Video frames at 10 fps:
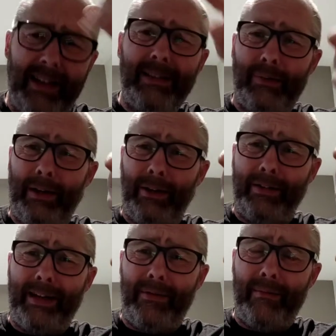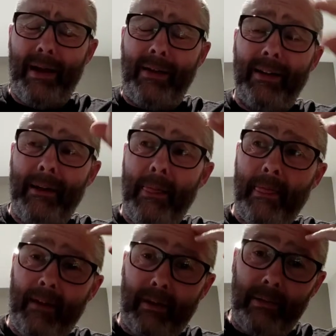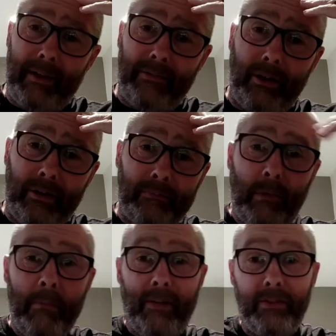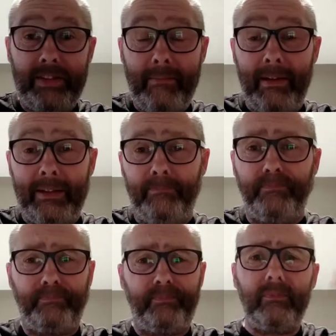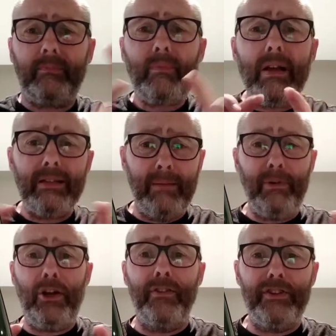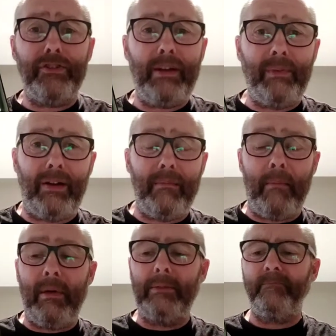tasted quite a lot of cider and perry that I've completely forgotten, but I've just emailed him. So I'll put it on the screen when I remember.